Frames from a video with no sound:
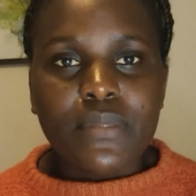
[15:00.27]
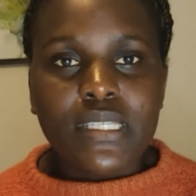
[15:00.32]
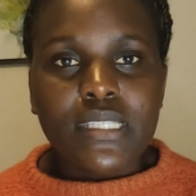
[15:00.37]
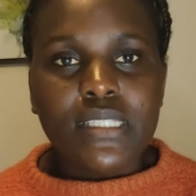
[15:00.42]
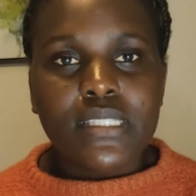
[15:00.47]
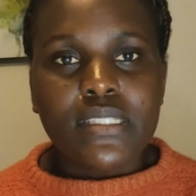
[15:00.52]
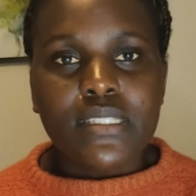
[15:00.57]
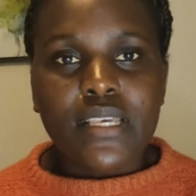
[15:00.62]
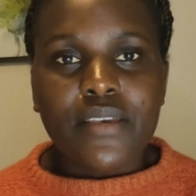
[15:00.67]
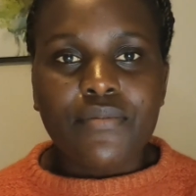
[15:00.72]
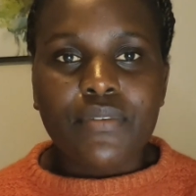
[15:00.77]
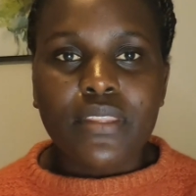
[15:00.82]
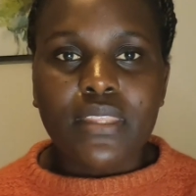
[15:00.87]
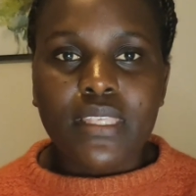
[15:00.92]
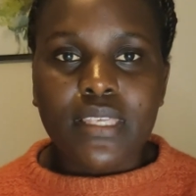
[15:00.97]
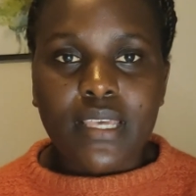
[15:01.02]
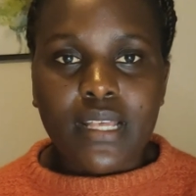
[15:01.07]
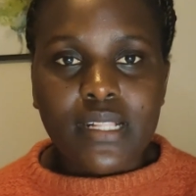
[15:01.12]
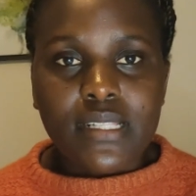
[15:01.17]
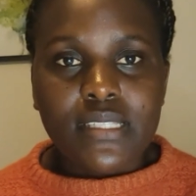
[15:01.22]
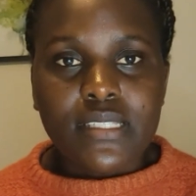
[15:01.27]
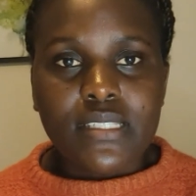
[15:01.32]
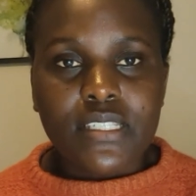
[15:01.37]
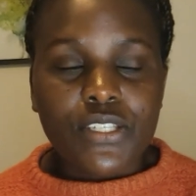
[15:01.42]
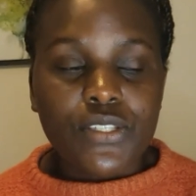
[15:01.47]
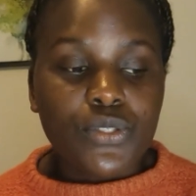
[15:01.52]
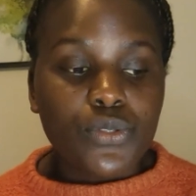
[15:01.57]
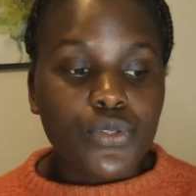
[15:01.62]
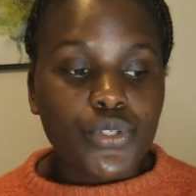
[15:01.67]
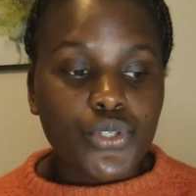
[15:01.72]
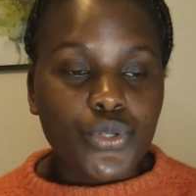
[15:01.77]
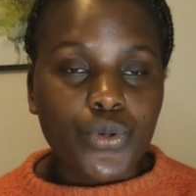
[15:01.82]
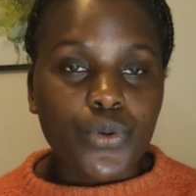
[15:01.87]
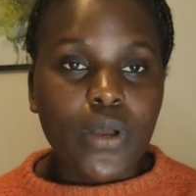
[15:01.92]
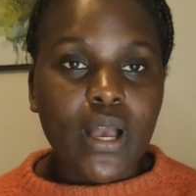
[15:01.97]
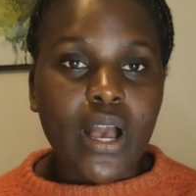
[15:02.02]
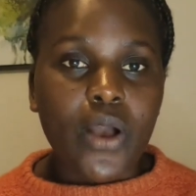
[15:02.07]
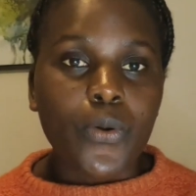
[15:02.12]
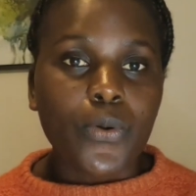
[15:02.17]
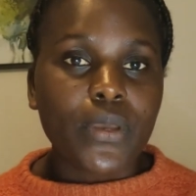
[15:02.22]
means everything else just to show
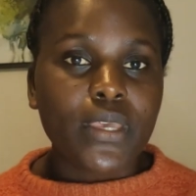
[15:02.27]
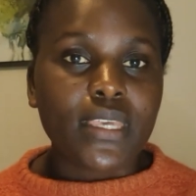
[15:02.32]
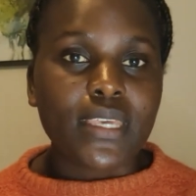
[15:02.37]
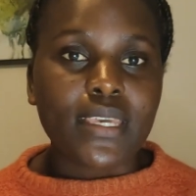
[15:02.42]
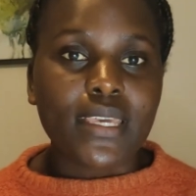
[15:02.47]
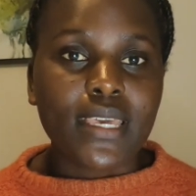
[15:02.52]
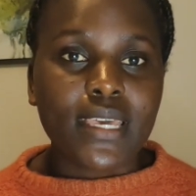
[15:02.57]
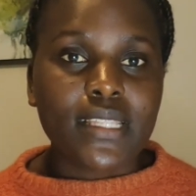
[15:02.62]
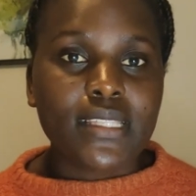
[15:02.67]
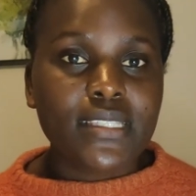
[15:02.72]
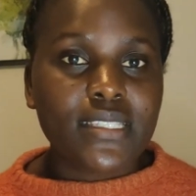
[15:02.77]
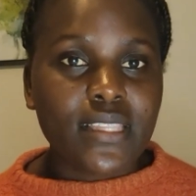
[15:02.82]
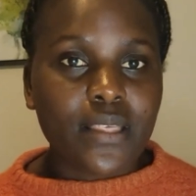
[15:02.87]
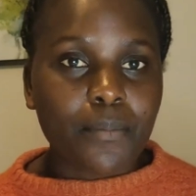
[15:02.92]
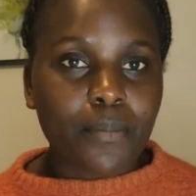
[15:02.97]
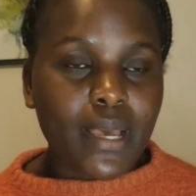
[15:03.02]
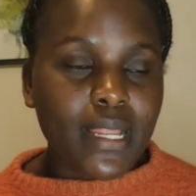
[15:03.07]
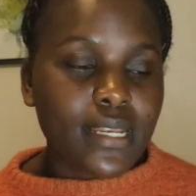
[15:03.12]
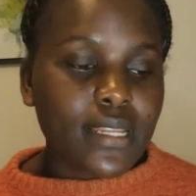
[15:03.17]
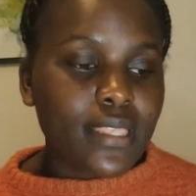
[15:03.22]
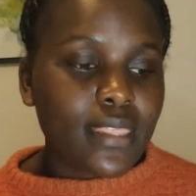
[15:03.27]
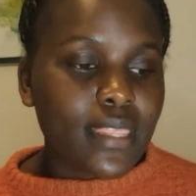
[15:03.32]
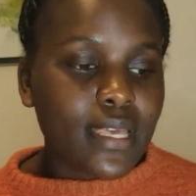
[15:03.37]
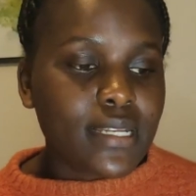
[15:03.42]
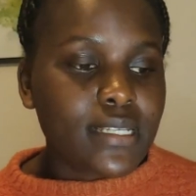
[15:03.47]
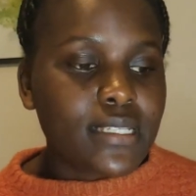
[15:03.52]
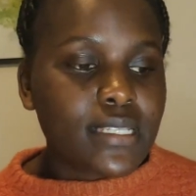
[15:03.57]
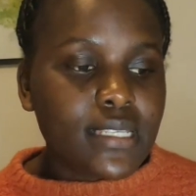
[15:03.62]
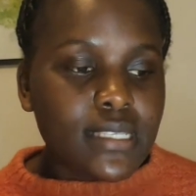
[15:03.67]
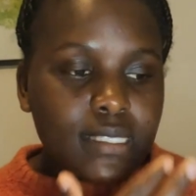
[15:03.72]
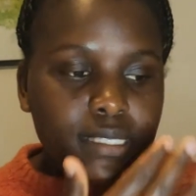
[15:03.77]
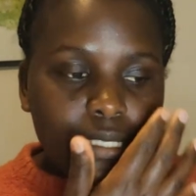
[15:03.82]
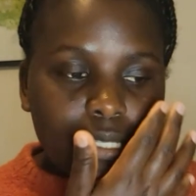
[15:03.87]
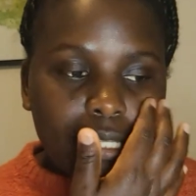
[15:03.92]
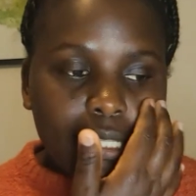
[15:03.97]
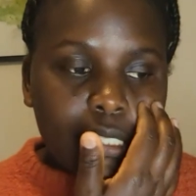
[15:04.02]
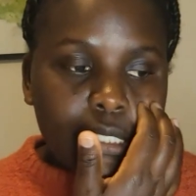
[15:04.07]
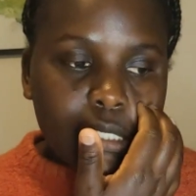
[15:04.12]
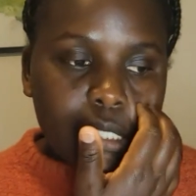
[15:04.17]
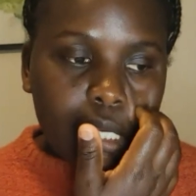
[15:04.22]
how he gets the money that is
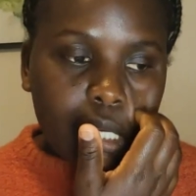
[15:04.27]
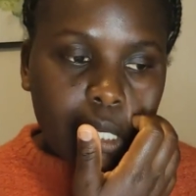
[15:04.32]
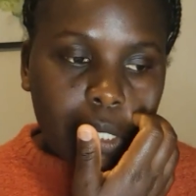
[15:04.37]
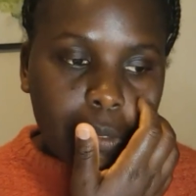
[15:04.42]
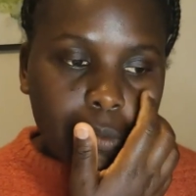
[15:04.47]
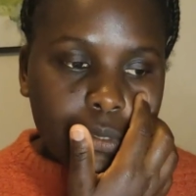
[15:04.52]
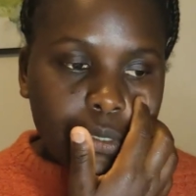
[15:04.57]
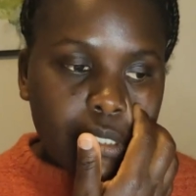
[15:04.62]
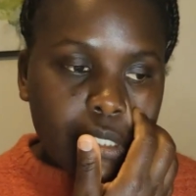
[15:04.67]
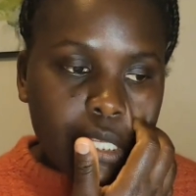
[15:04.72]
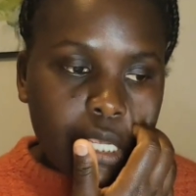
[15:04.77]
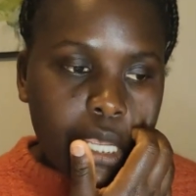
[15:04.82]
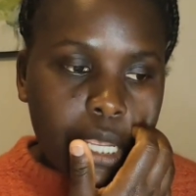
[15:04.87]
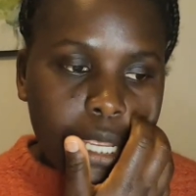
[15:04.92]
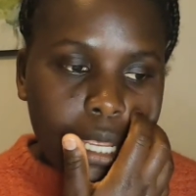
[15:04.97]
in his account.